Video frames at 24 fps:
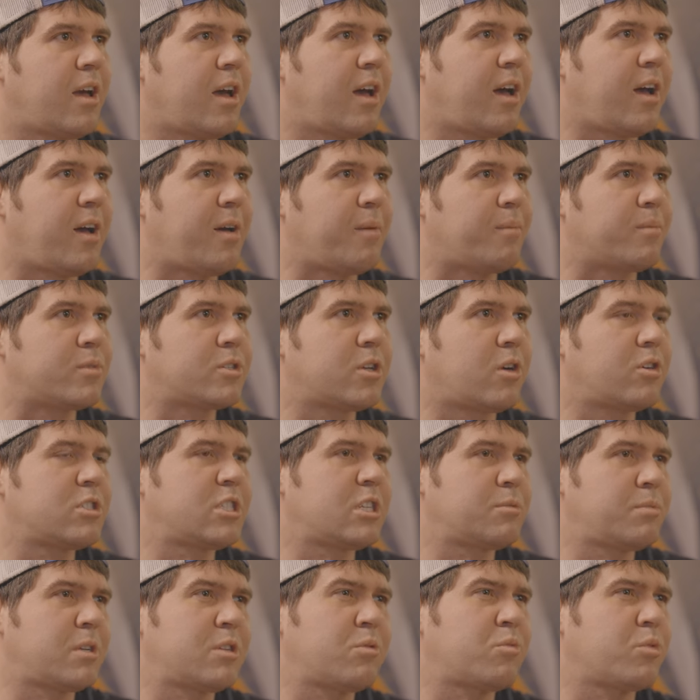Um, so it's
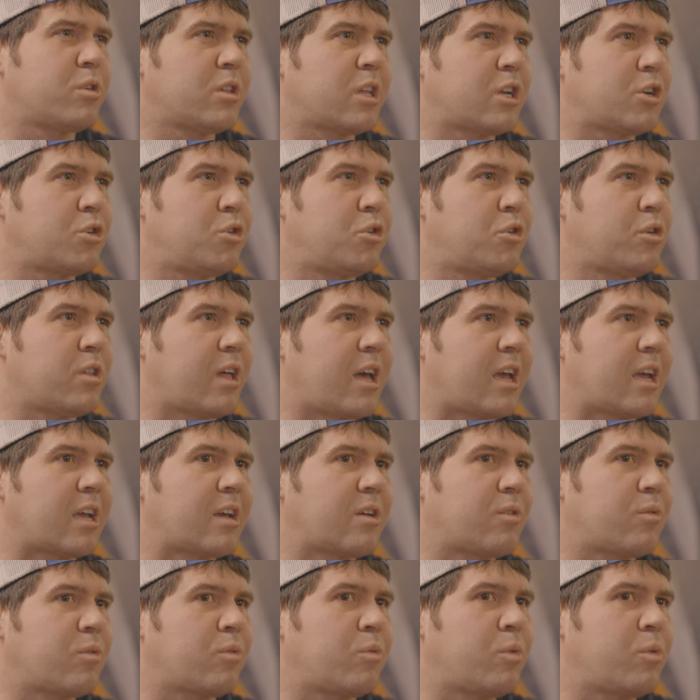just been really cool. Like,